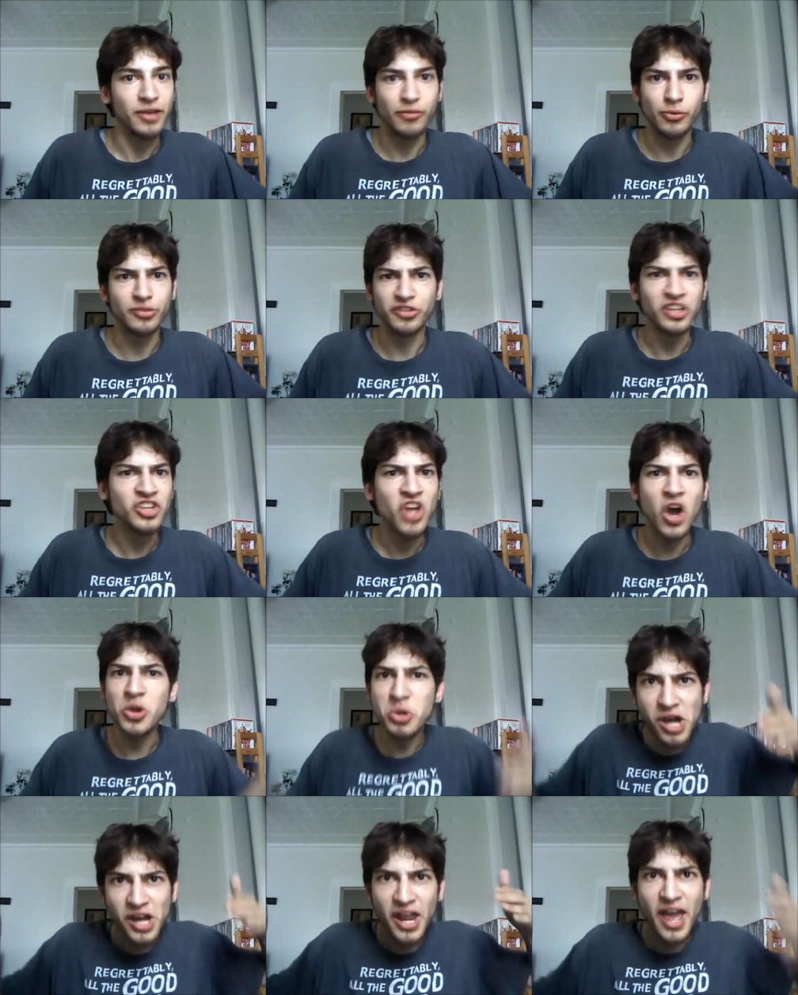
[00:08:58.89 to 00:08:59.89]
everyone's like, no,
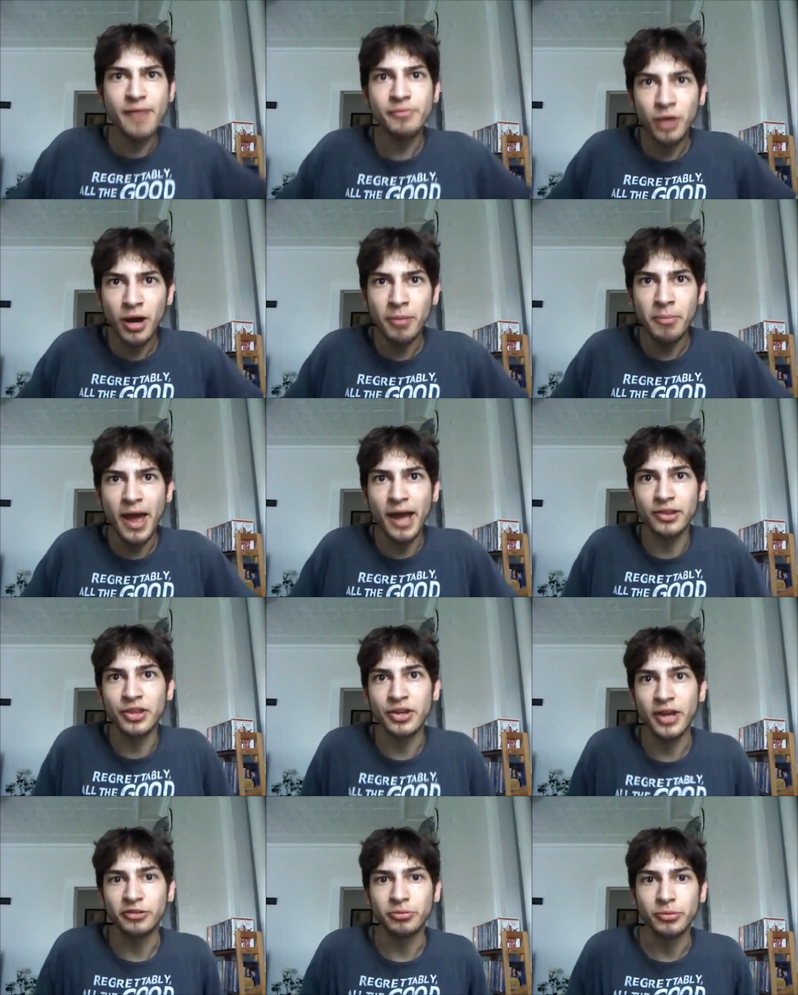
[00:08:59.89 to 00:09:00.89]
you gotta have him come back
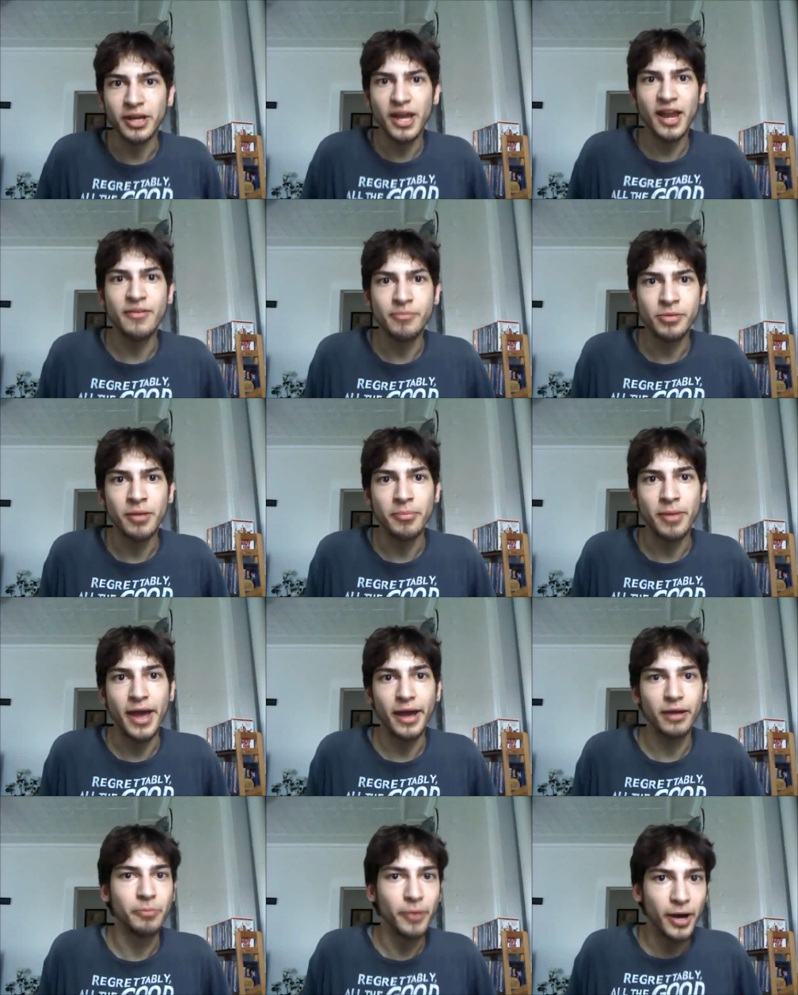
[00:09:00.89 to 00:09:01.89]
in the next one, you gotta have him come
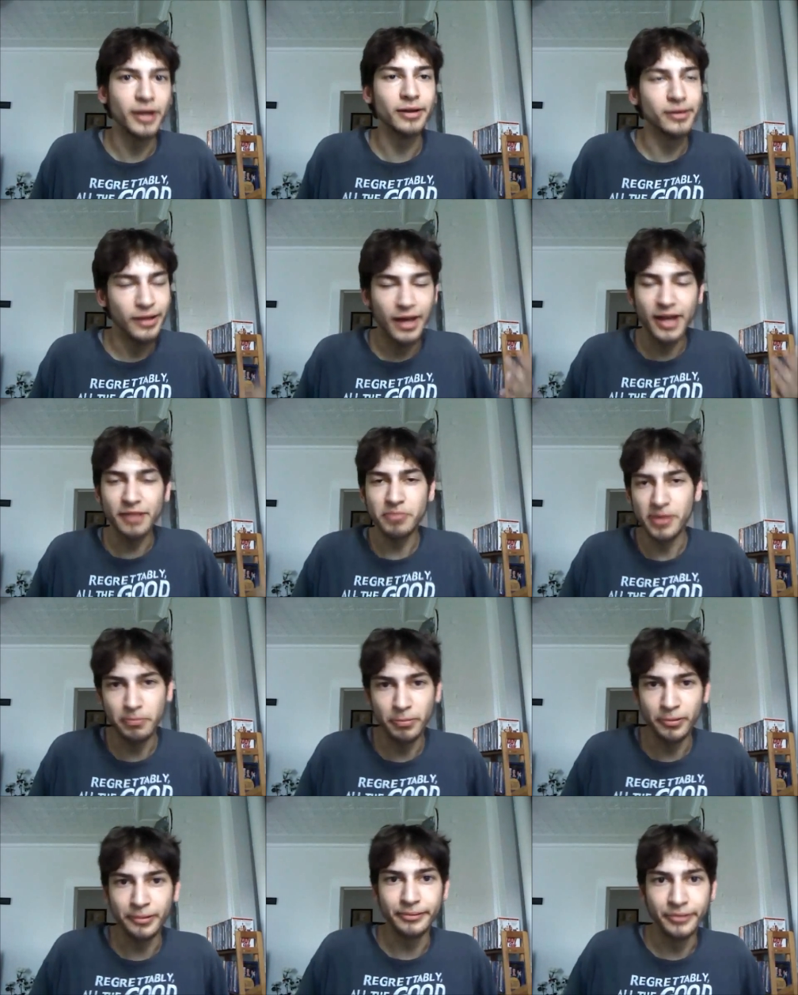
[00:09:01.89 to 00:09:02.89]
back. But a lot of
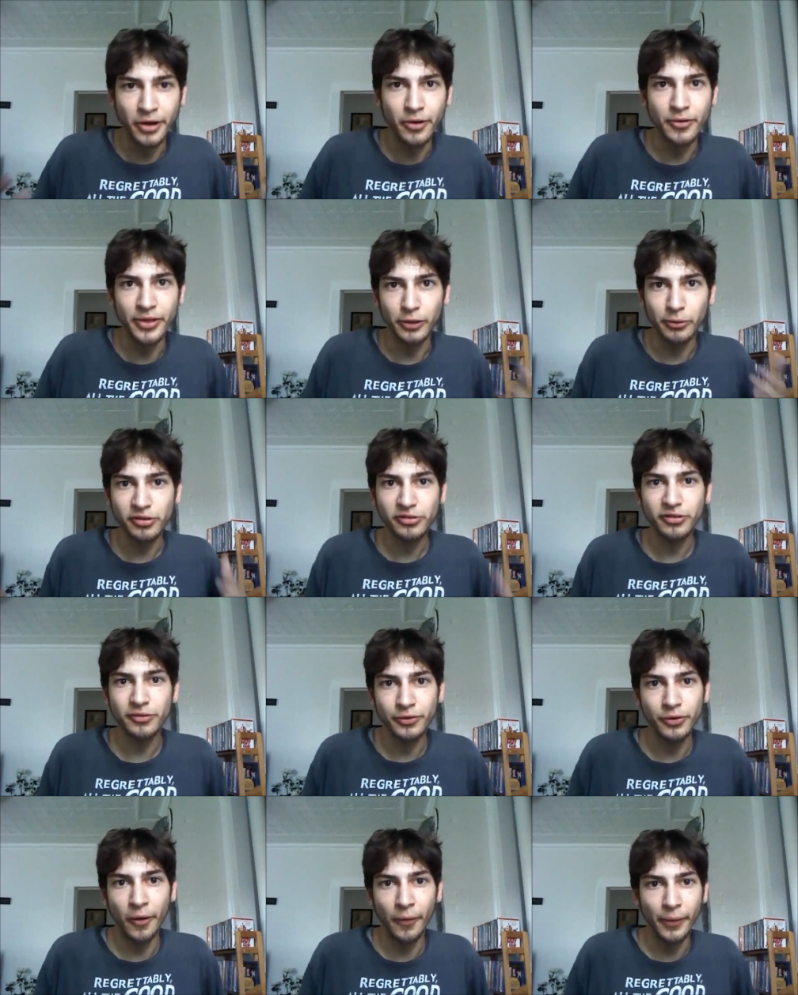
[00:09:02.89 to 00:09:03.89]
people know that
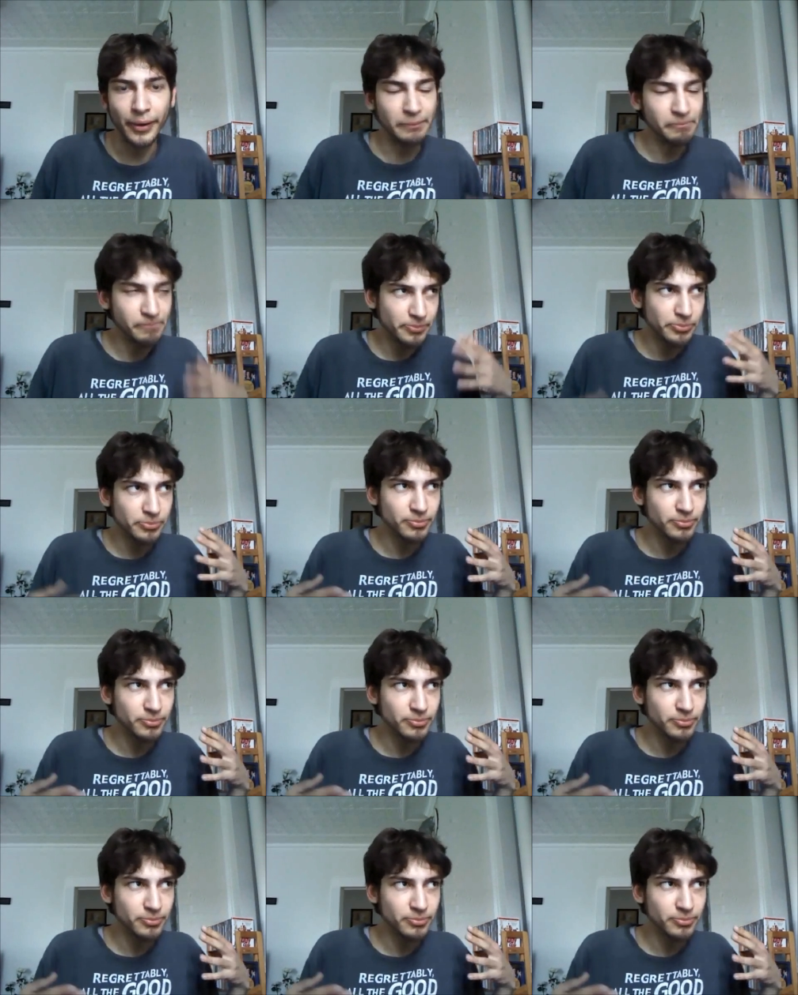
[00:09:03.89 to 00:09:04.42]
Christopher Nolan